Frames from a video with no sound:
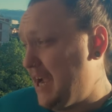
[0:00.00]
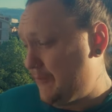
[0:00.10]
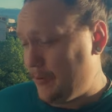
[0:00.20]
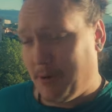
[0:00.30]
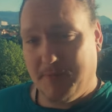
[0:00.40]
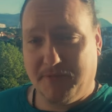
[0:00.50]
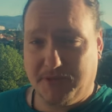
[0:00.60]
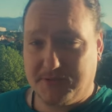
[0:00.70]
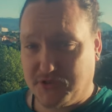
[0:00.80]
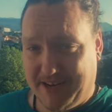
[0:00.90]
If we got one
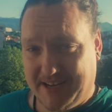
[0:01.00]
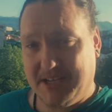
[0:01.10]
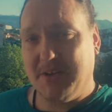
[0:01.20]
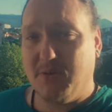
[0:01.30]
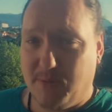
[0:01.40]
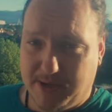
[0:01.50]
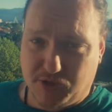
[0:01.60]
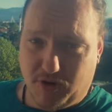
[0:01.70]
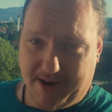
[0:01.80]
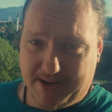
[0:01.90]
from the street, we'd
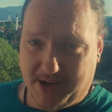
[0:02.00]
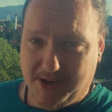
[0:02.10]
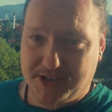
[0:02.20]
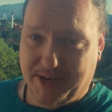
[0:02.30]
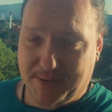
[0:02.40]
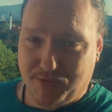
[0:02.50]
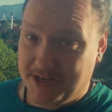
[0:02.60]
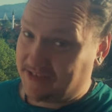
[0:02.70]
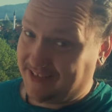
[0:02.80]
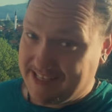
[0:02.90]
try and negotiate a
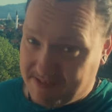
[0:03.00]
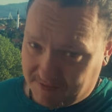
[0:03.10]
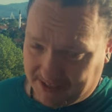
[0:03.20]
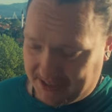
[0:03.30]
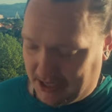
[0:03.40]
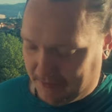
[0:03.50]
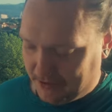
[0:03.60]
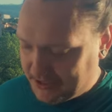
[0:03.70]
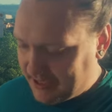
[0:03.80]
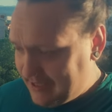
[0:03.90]
price of at least 15
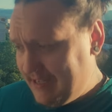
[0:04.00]
euros.